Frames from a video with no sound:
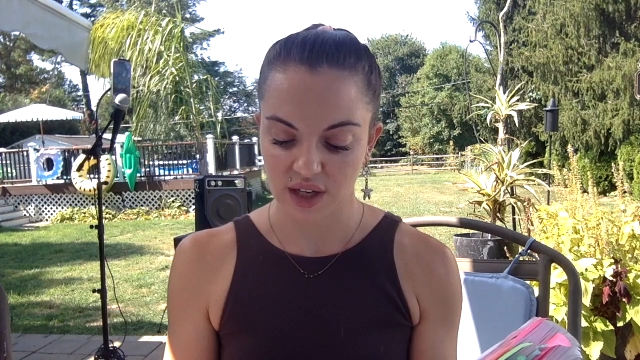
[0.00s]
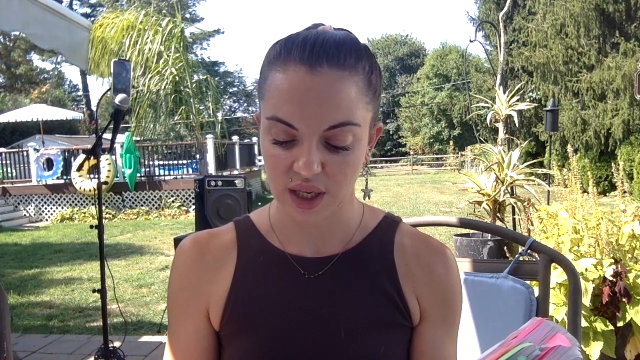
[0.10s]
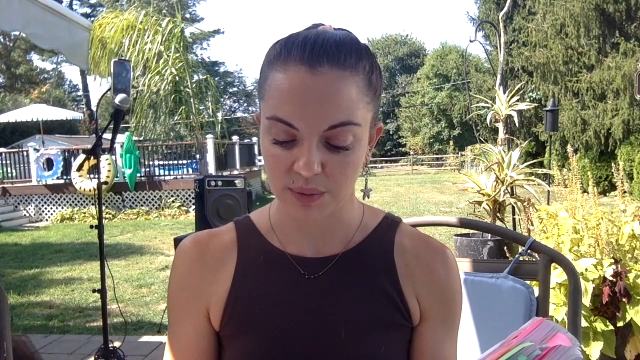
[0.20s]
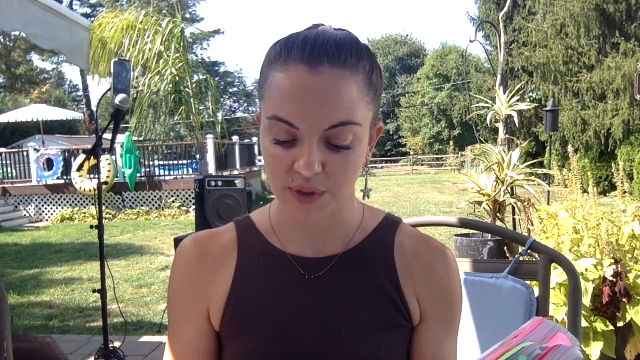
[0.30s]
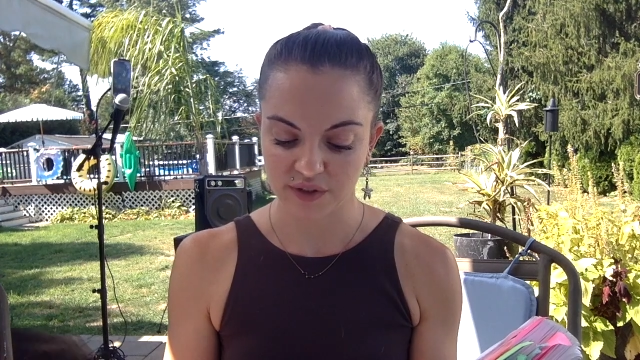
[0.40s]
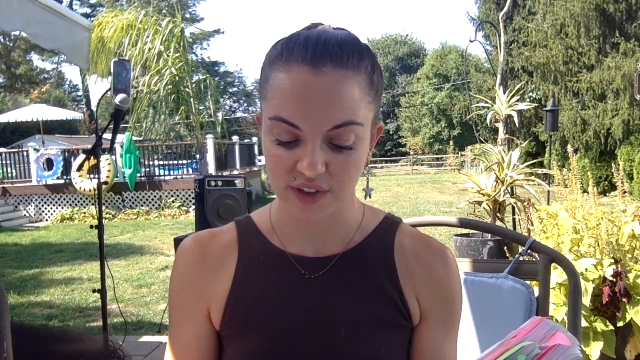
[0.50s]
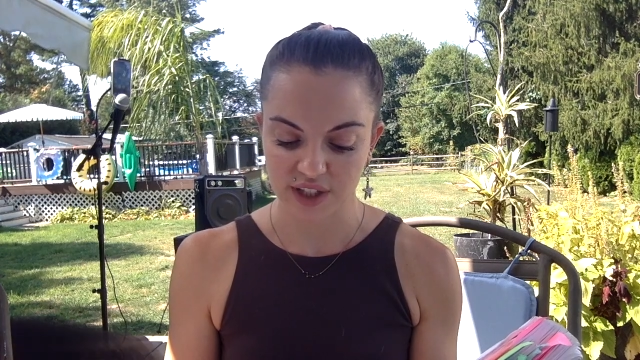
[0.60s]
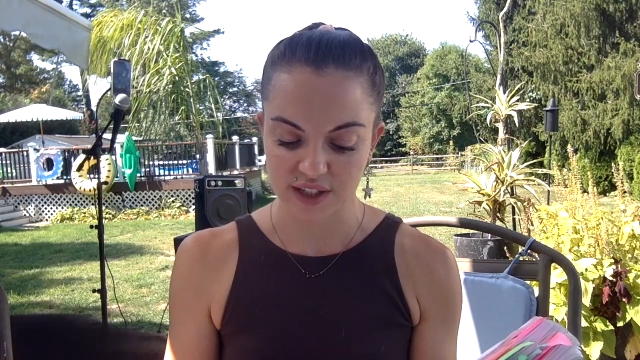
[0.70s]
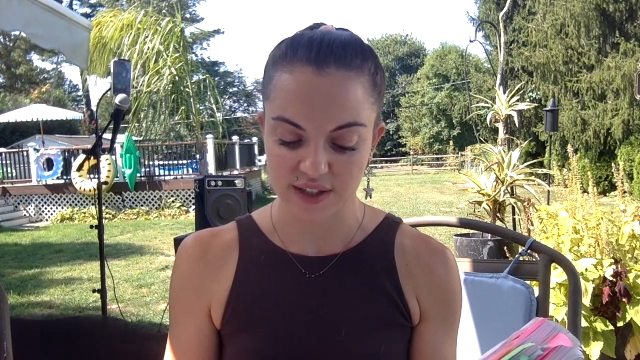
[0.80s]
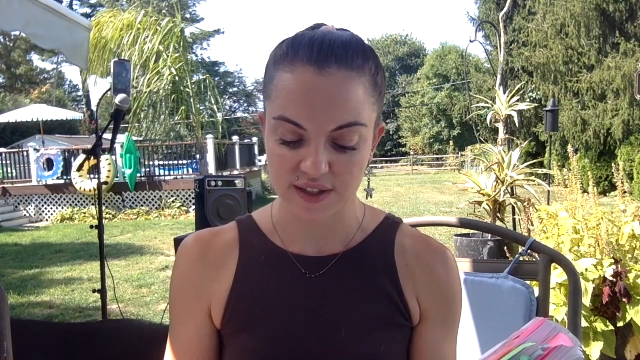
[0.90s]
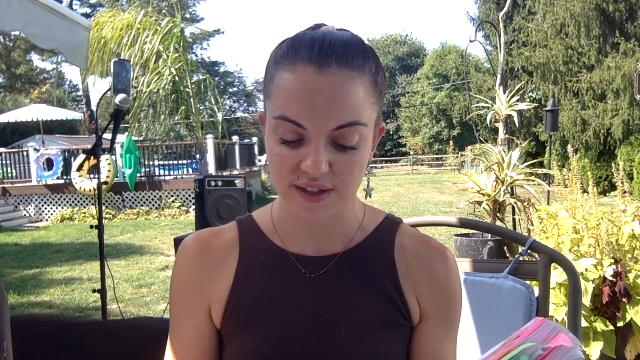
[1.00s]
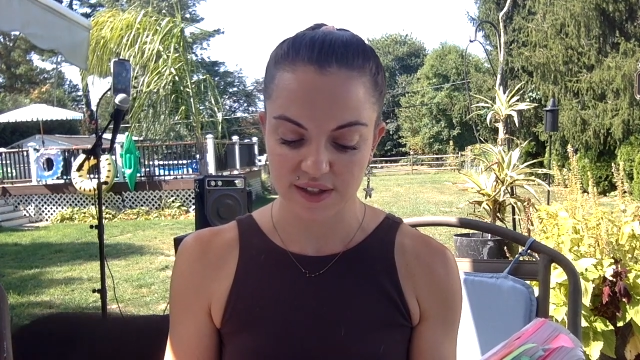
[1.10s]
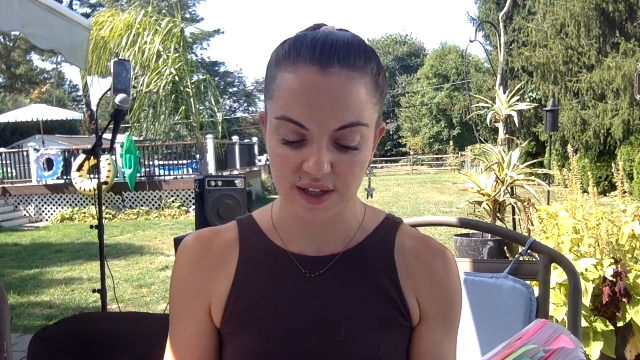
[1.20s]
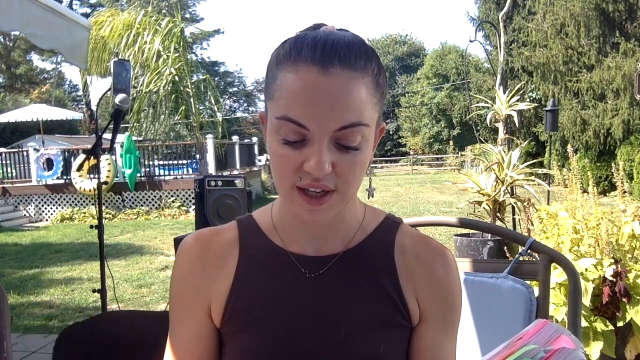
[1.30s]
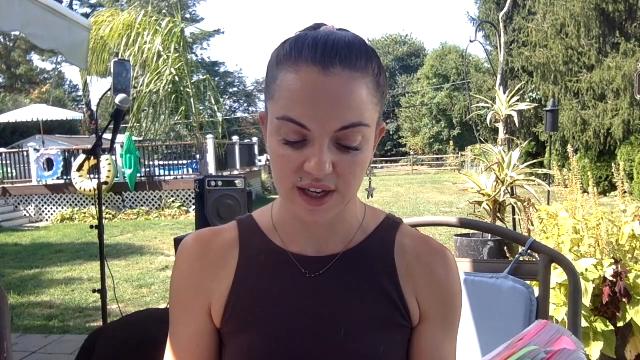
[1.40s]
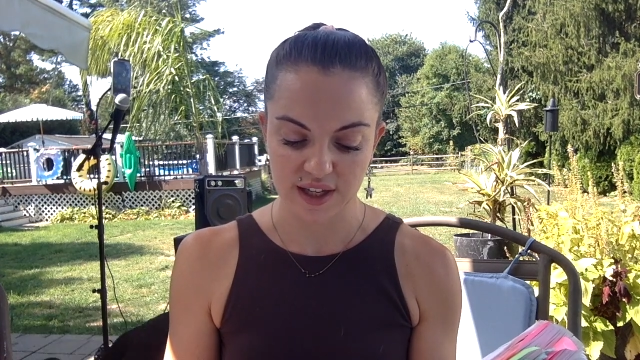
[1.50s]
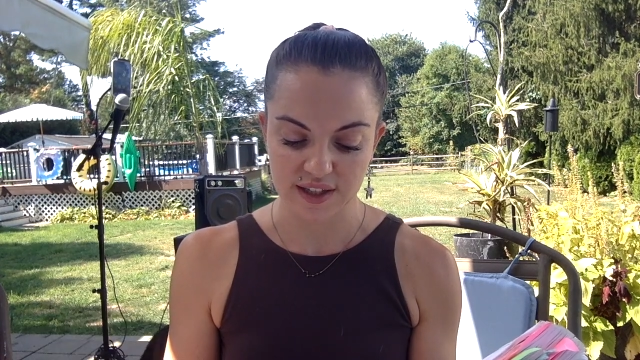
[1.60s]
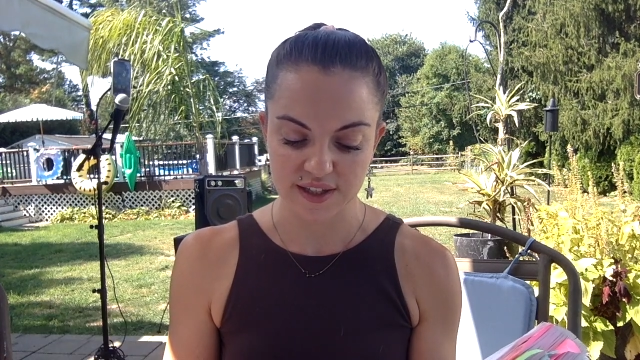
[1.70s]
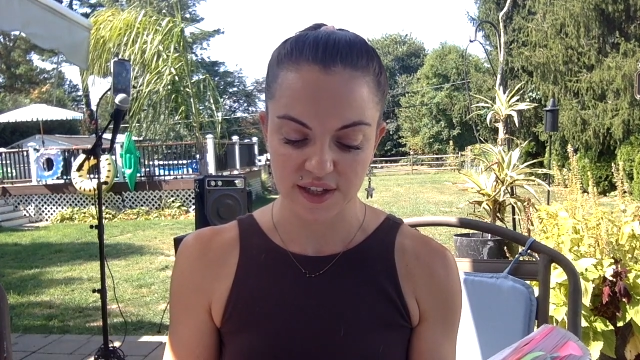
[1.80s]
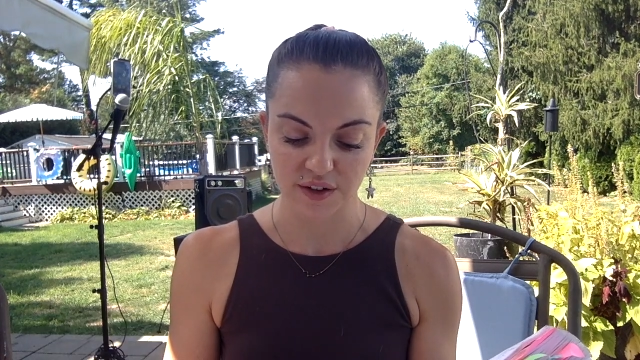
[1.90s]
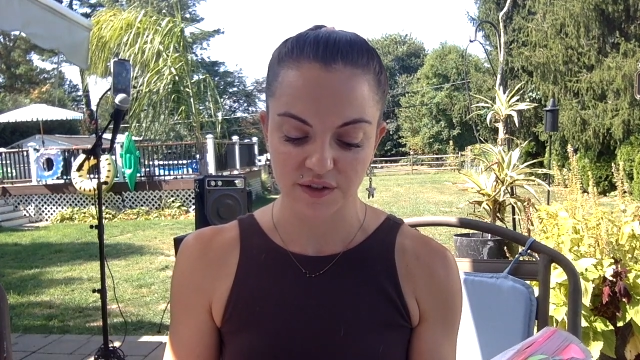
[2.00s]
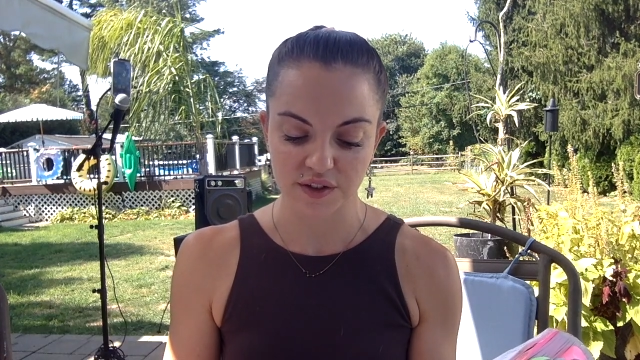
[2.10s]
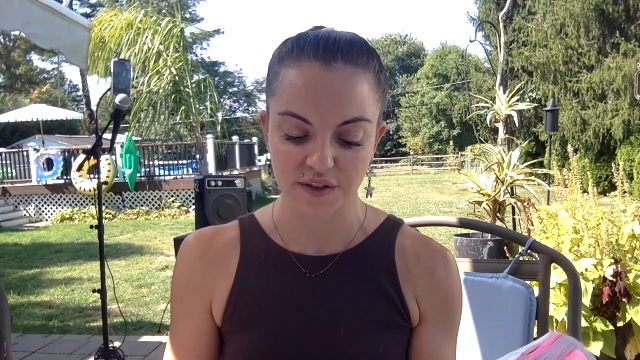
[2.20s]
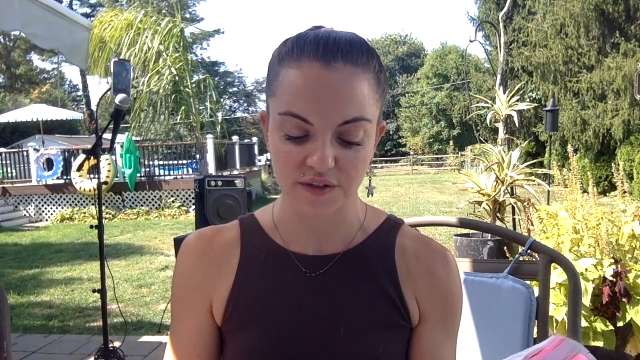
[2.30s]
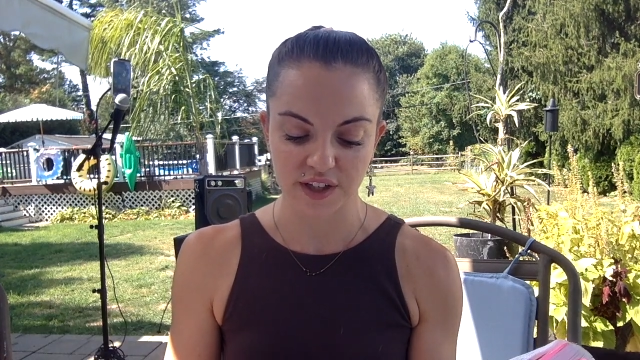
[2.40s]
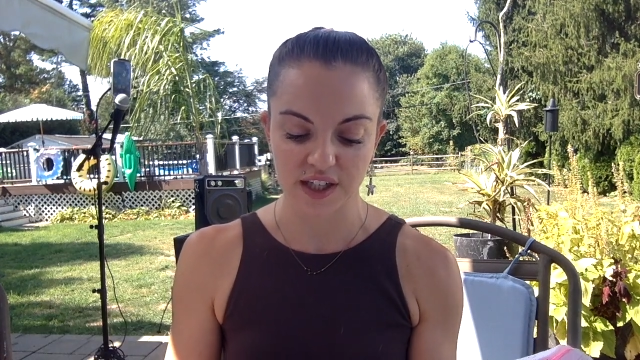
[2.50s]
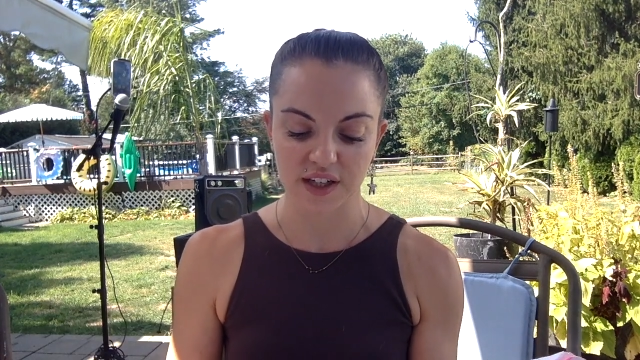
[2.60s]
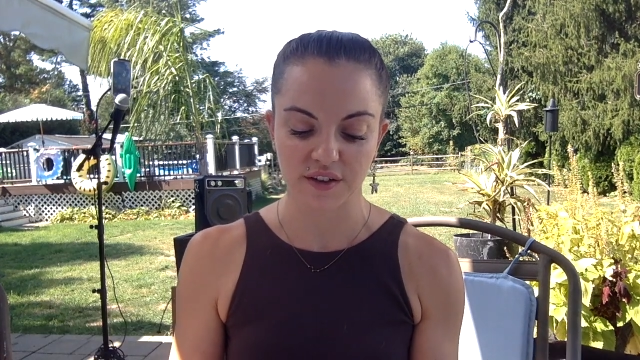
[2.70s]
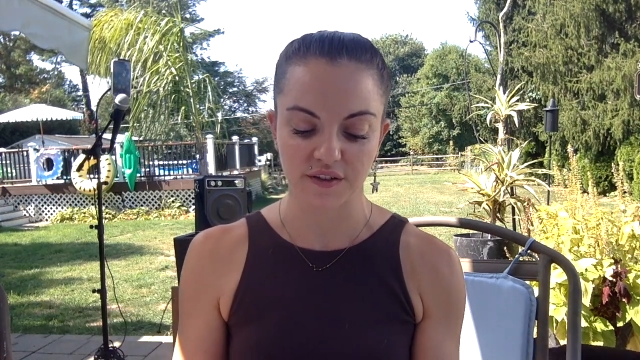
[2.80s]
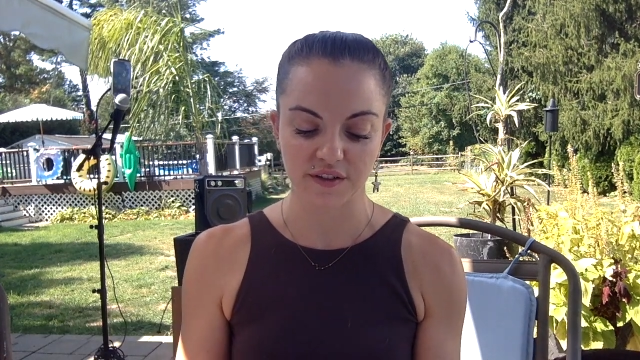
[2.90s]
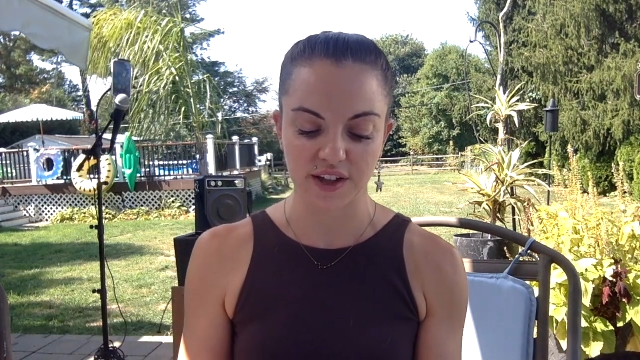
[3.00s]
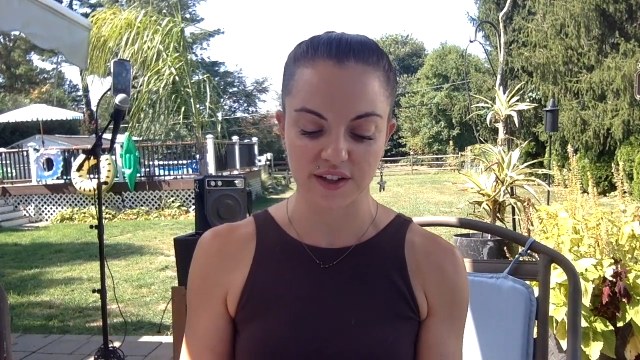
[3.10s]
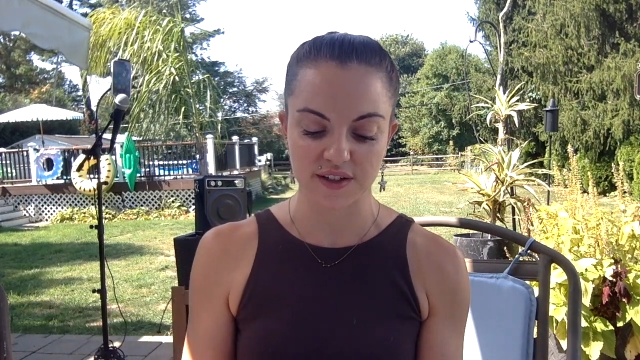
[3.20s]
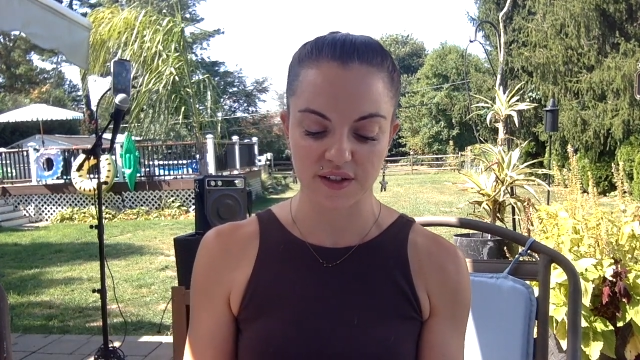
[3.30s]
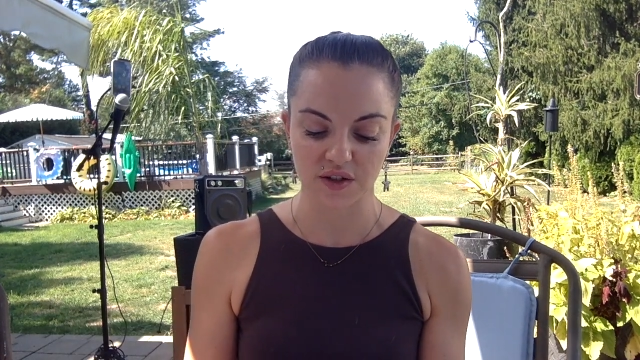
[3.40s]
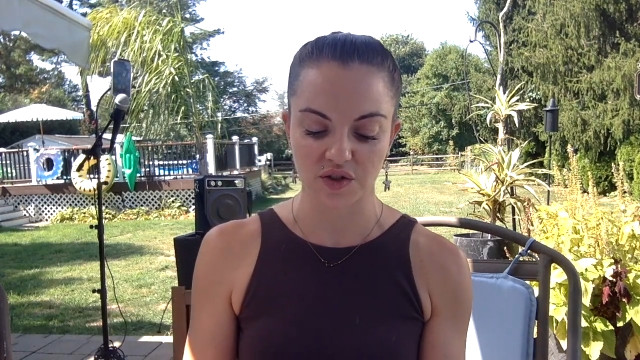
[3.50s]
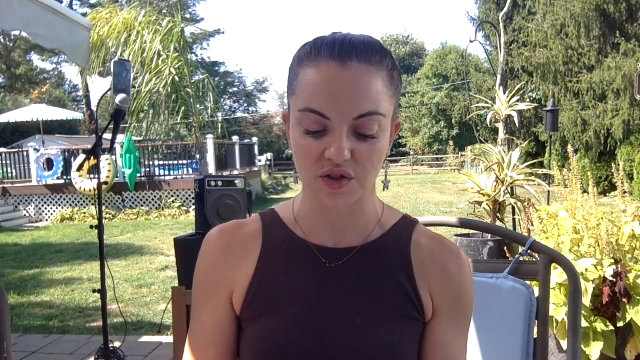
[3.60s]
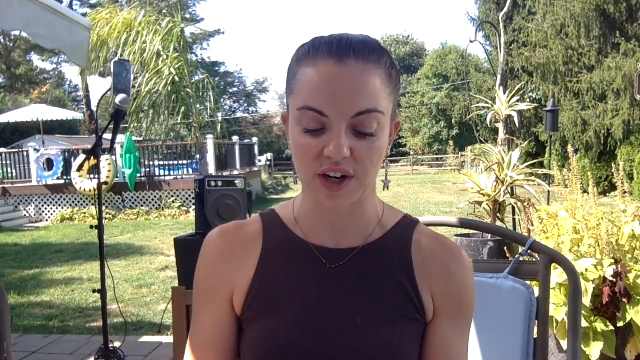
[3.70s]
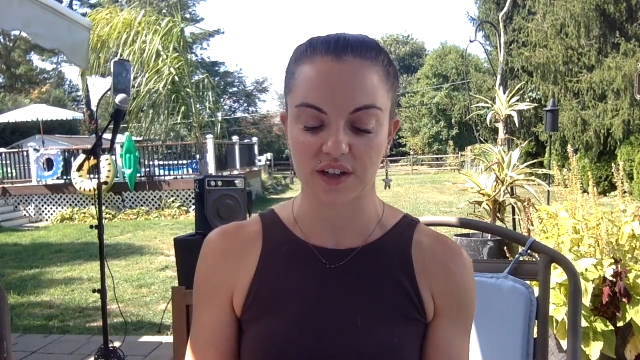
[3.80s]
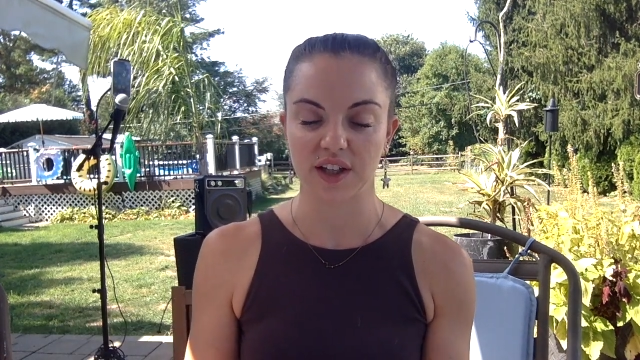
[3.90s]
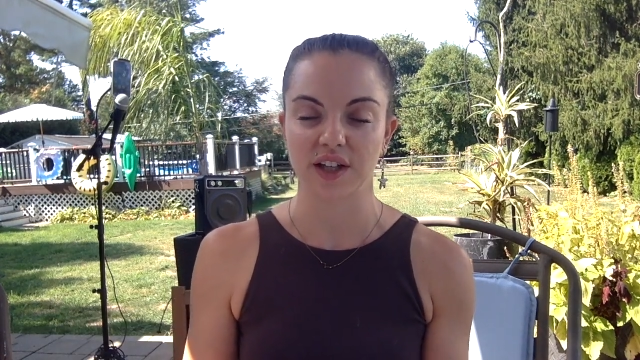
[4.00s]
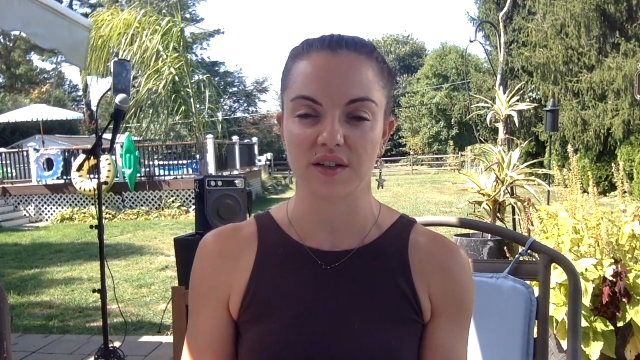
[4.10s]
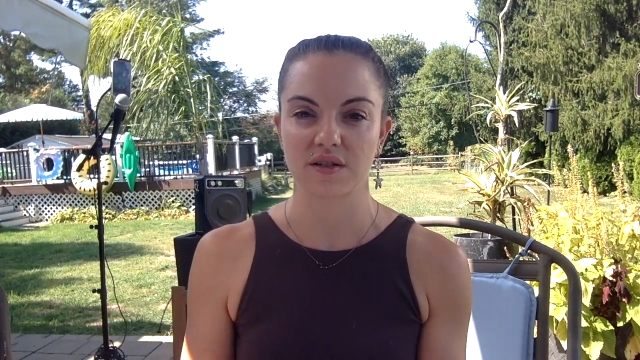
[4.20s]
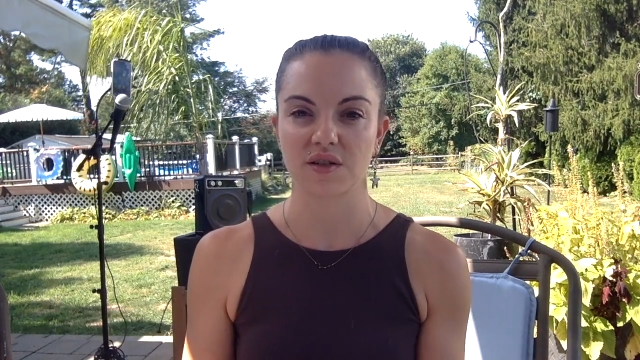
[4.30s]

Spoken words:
ambivalence, and self-defeated fence straddling.